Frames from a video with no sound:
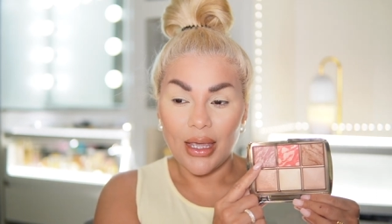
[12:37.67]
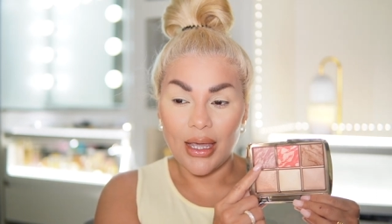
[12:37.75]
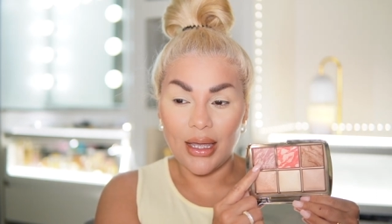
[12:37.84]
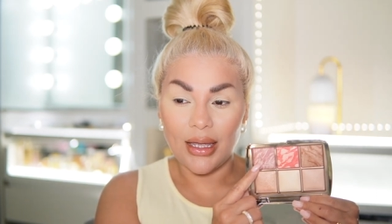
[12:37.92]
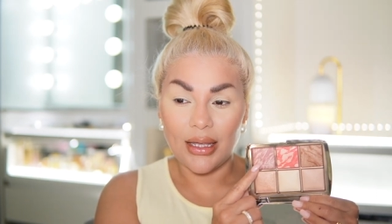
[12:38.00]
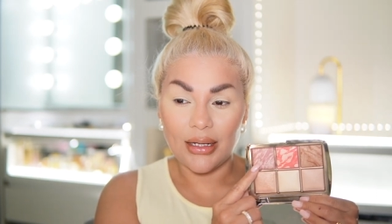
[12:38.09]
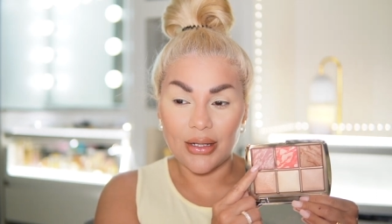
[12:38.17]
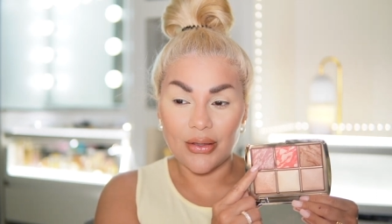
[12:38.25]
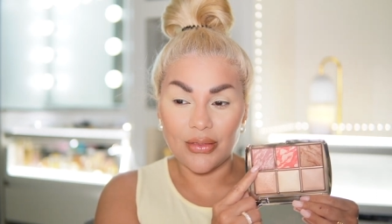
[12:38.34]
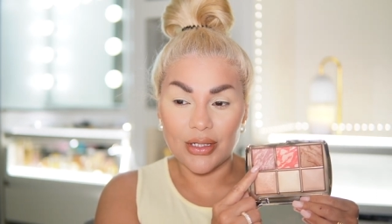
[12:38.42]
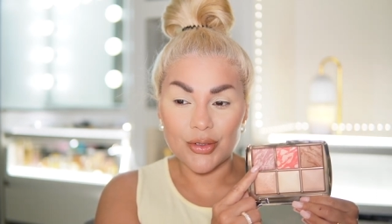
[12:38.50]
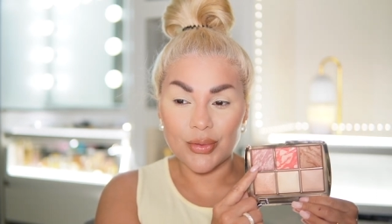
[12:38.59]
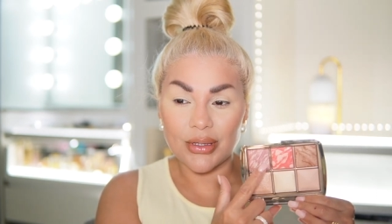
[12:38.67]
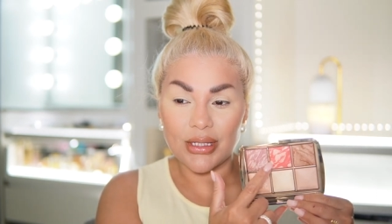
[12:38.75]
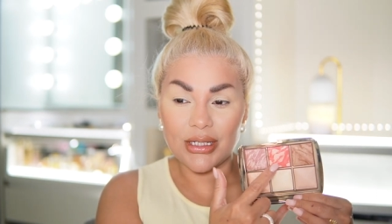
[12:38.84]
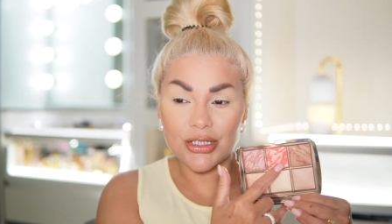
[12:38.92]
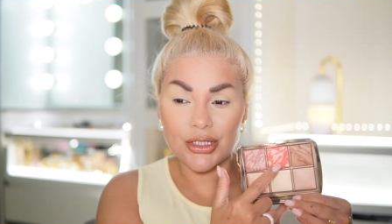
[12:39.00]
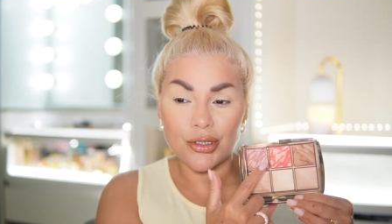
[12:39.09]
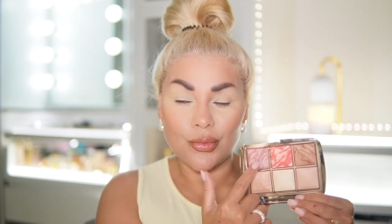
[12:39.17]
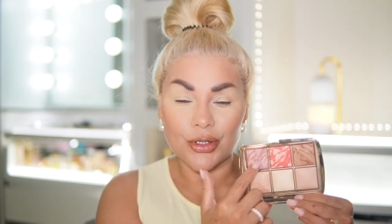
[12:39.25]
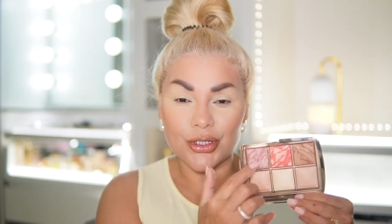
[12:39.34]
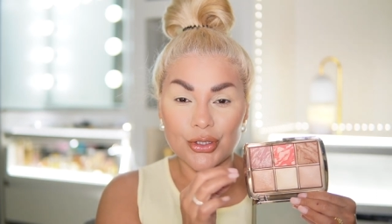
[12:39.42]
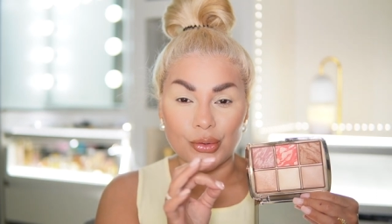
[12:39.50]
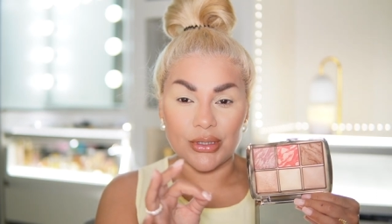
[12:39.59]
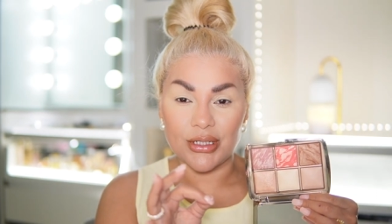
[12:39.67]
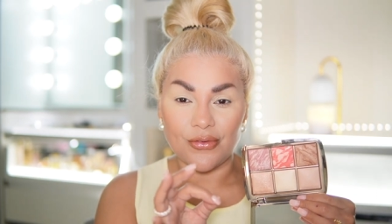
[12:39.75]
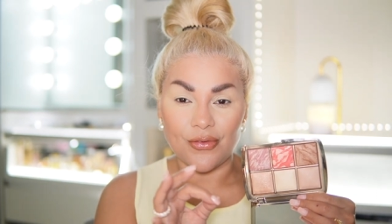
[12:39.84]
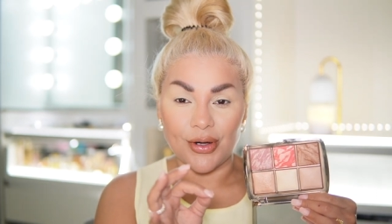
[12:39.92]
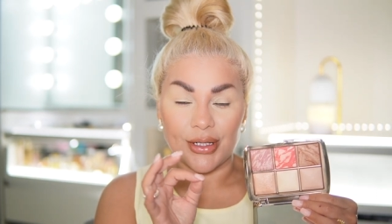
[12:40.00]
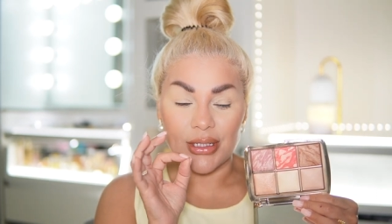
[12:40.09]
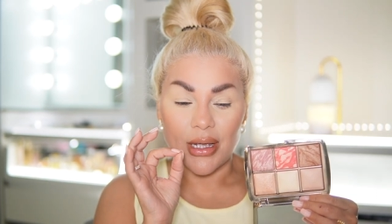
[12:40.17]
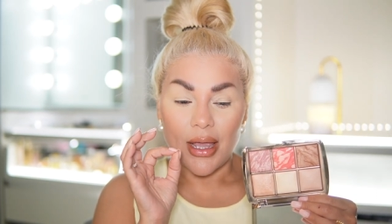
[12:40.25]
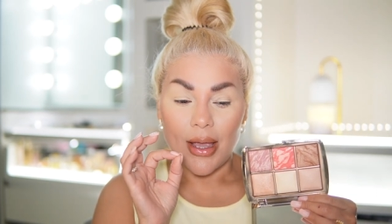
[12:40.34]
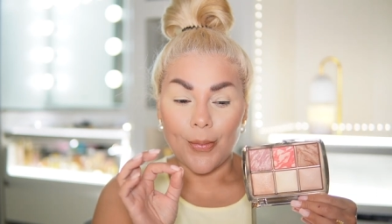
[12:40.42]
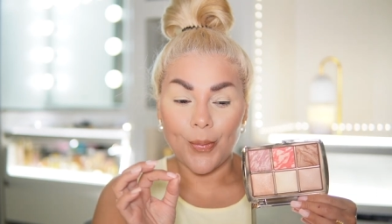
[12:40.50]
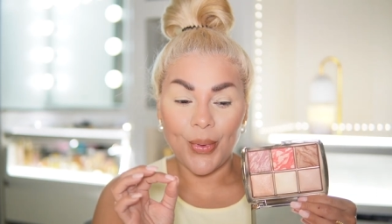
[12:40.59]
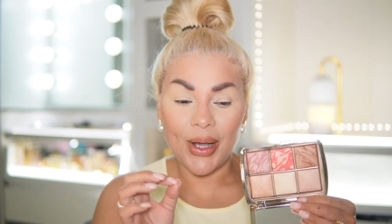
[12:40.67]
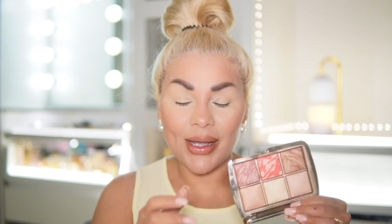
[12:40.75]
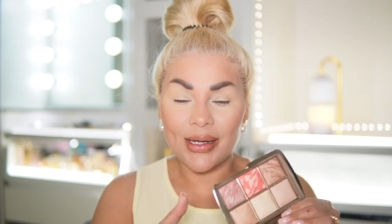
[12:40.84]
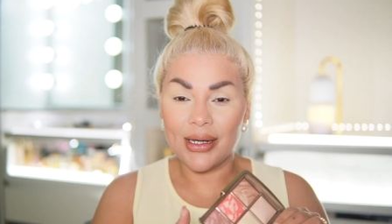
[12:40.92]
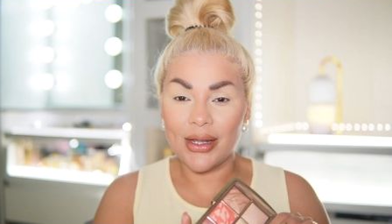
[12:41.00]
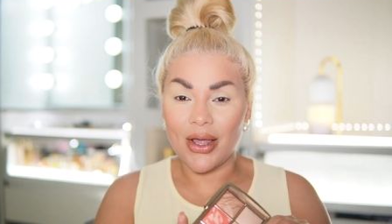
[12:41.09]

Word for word: and this one these two were so different but